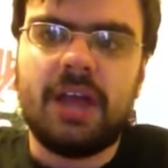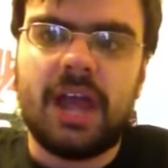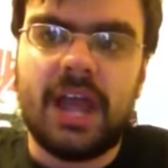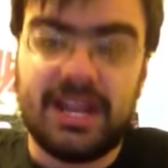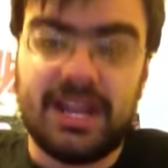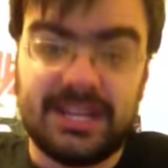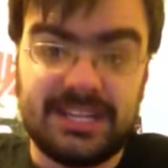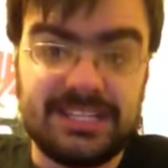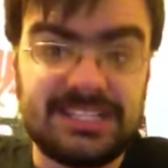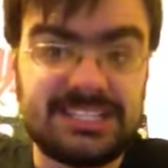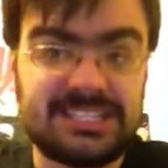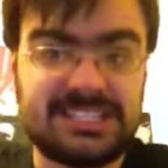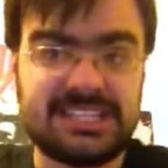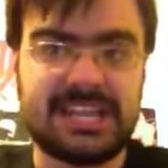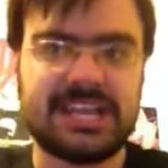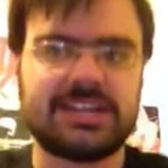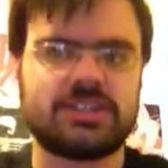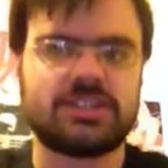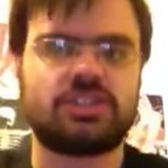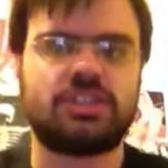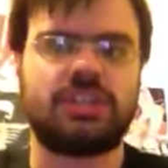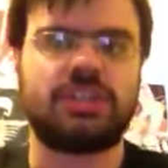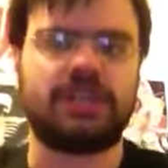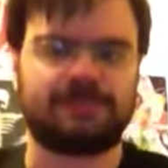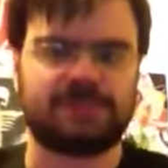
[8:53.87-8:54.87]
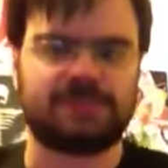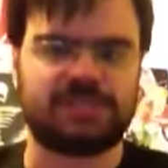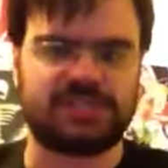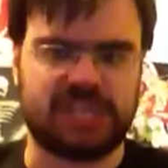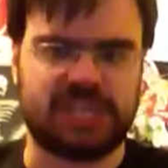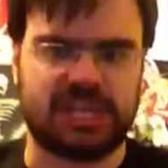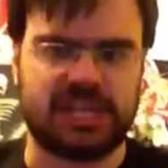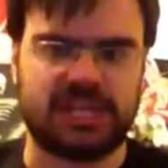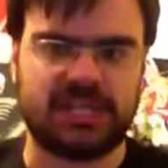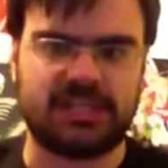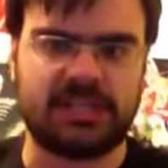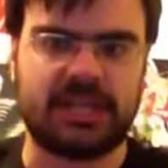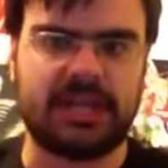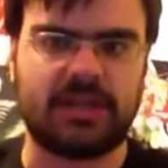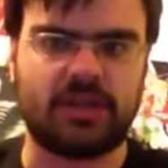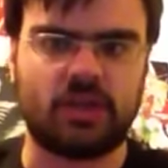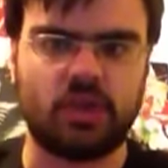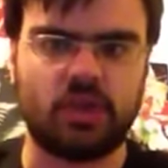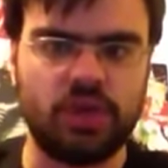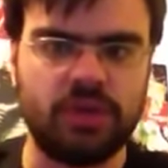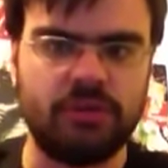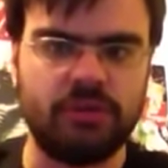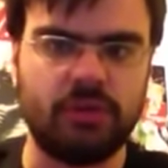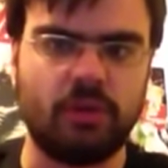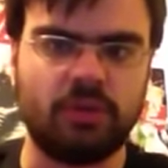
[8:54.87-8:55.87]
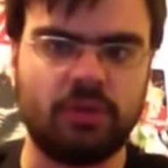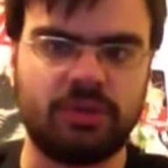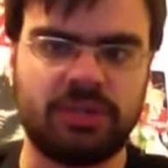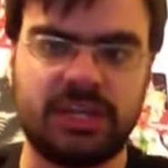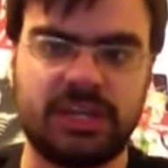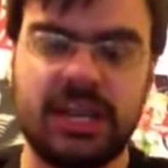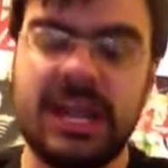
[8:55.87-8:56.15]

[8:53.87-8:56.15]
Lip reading: And this is actually upsetting that Hero,